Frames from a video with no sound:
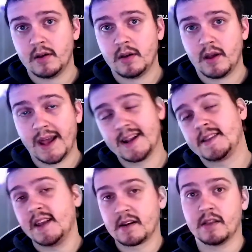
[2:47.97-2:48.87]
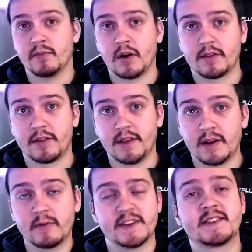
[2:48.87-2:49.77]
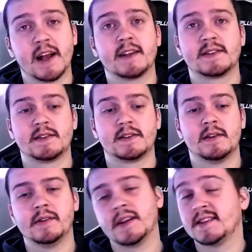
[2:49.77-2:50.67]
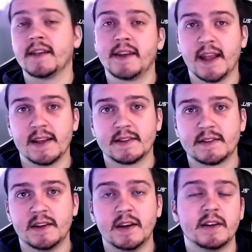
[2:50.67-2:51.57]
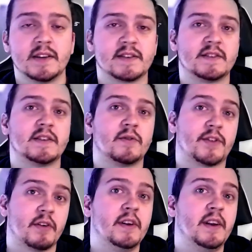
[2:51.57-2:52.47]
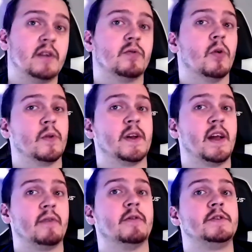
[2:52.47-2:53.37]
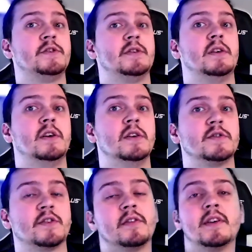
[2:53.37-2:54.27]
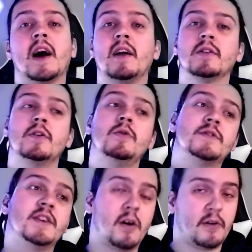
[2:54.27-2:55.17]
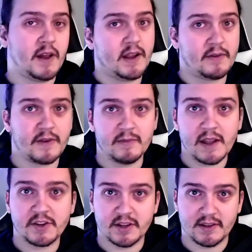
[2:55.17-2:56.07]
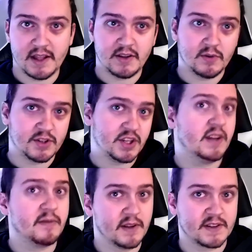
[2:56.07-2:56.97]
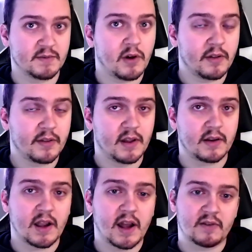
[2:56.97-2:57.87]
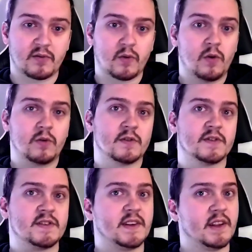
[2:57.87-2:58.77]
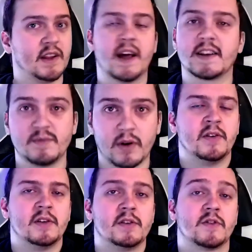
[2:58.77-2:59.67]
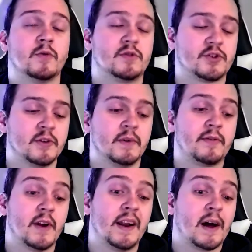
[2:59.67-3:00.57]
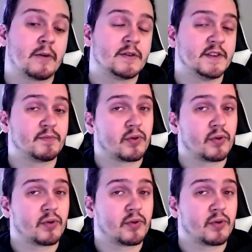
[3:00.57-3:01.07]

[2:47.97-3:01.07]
and at the end of the month, it resets. And that's not the case. This is a 30-day rolling average, so you're not losing all that information that you achieved this month. It kind of rolls into the next month. So streaming for 8 hours is pretty